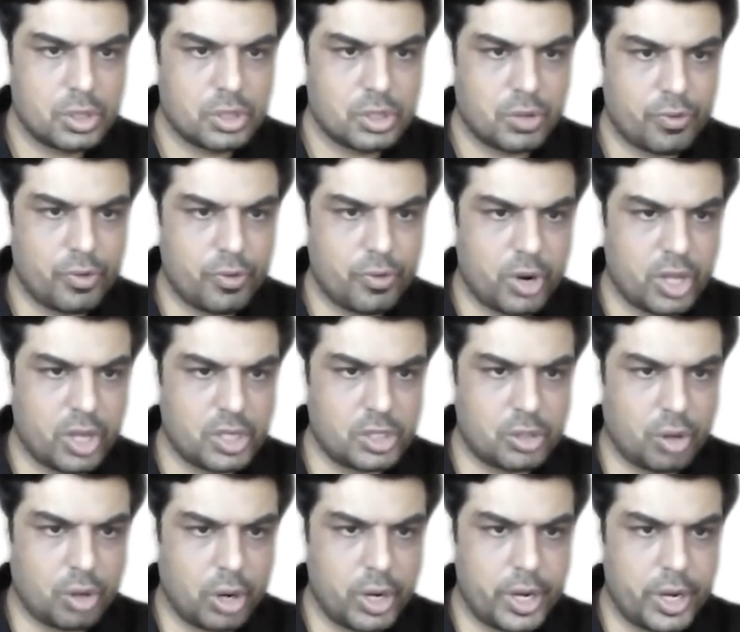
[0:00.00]
we got a
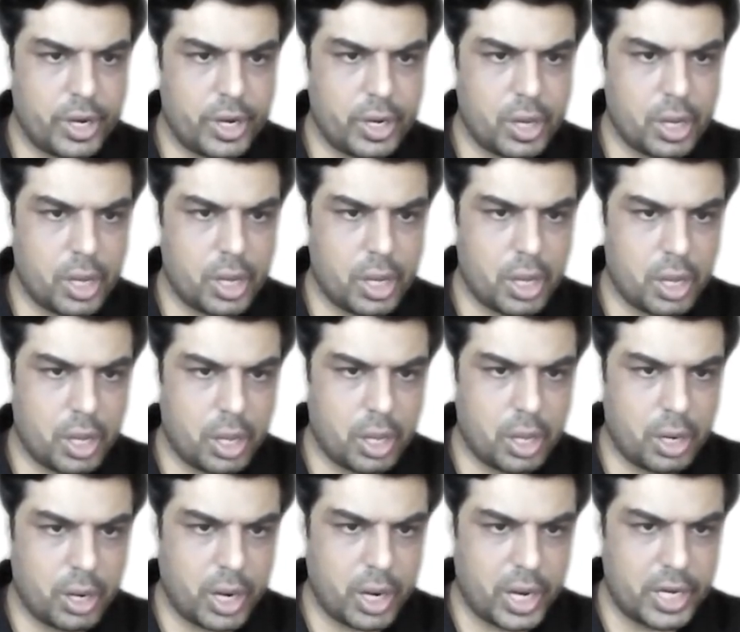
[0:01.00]
solid
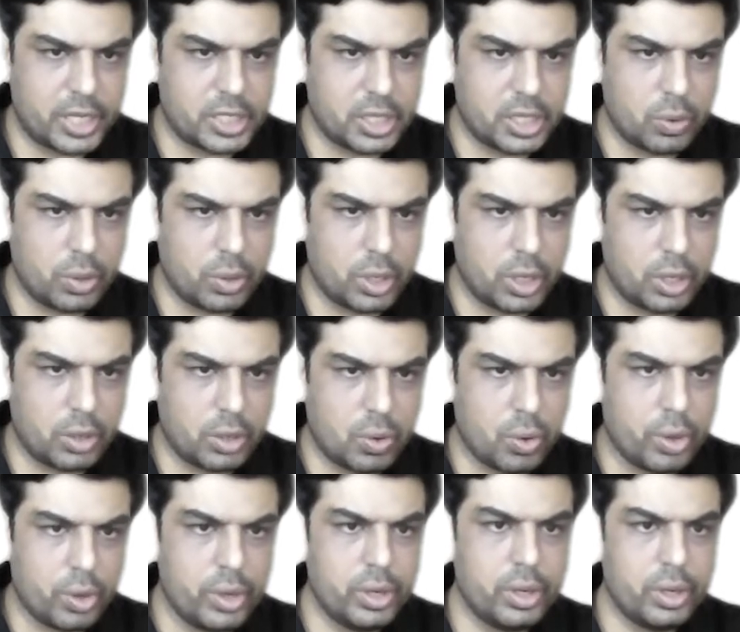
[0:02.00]
right circular
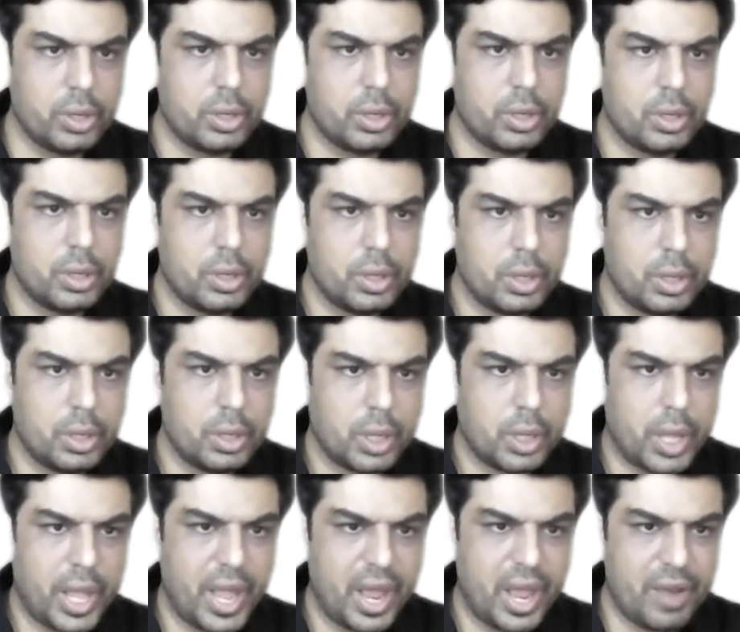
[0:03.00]
cone
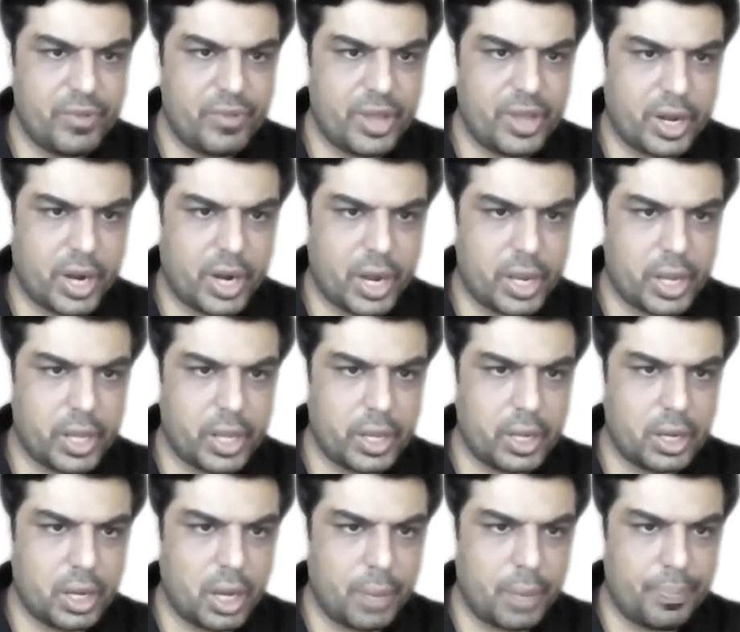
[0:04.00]
and we are cutting
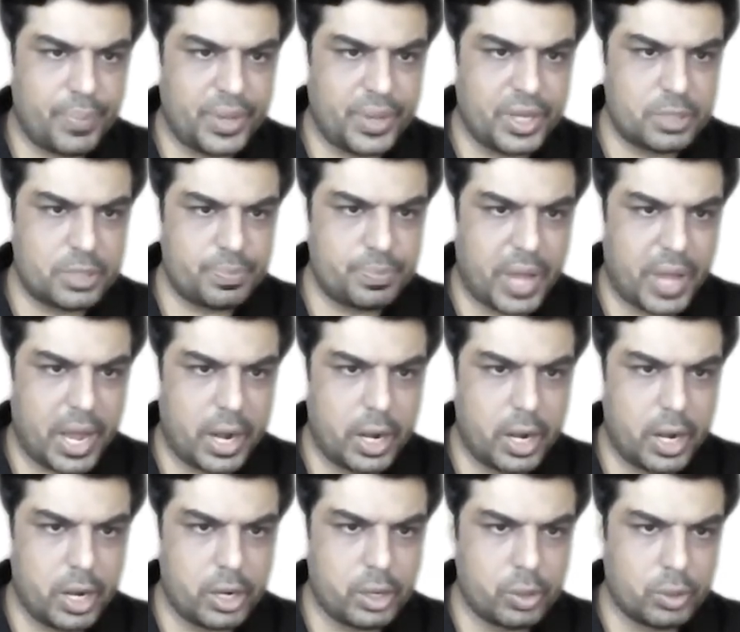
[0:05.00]
a piece
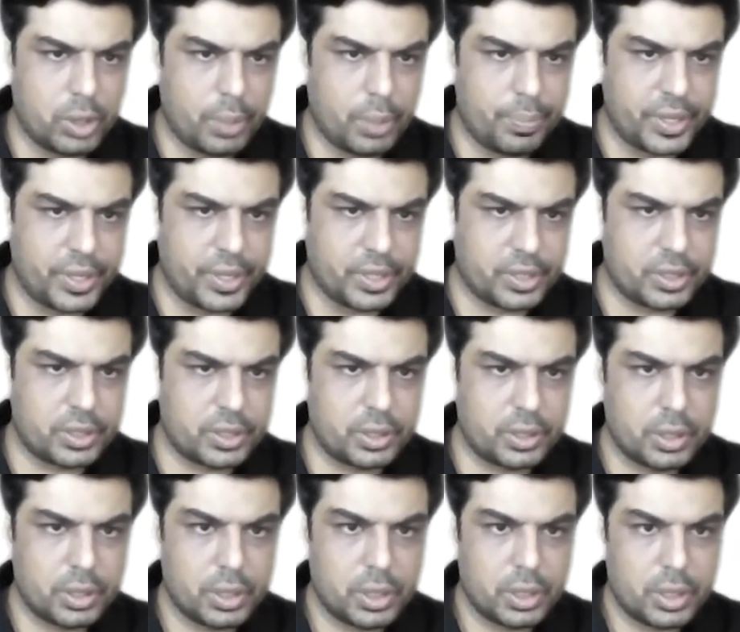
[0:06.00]
parallel to the base.
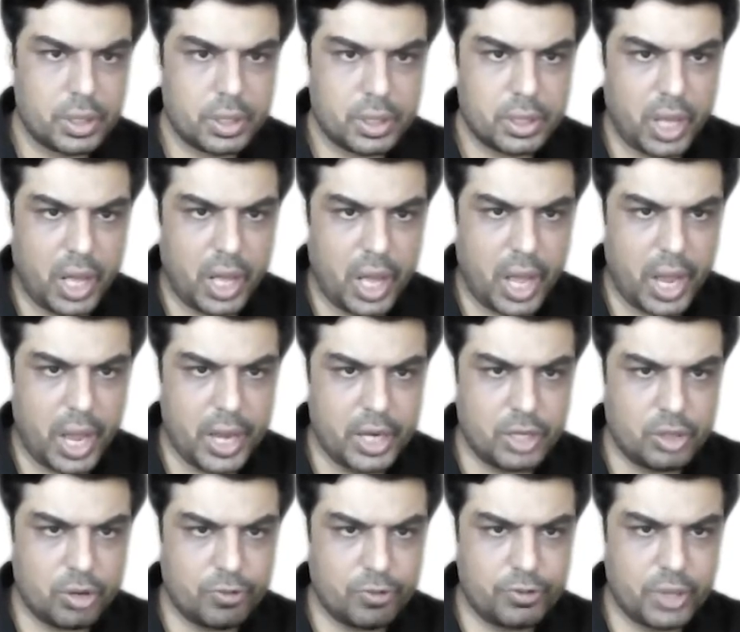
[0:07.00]
The height
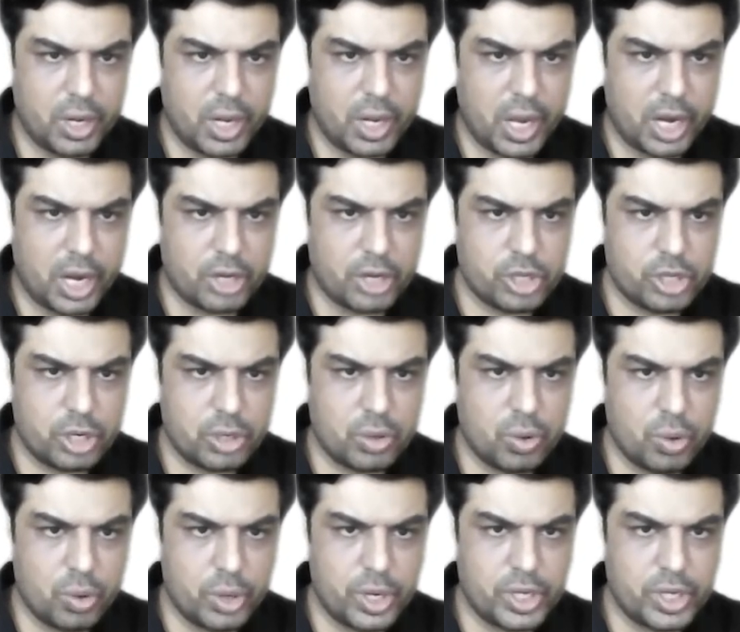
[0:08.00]
of the larger
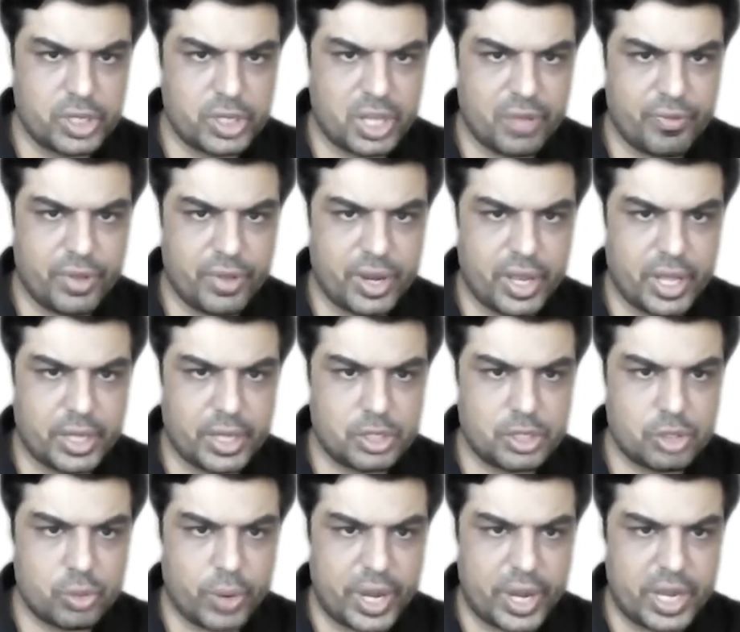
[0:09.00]
cone is given as
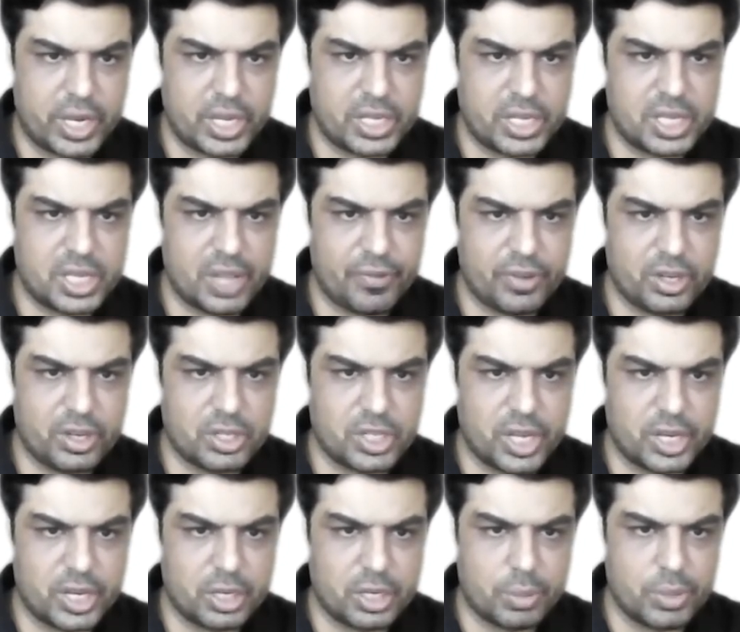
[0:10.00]
27
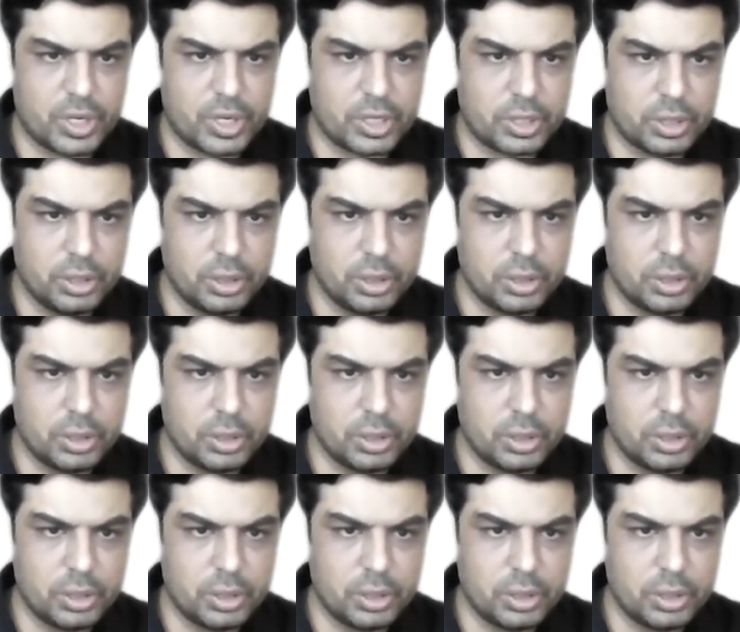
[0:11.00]
centimeter.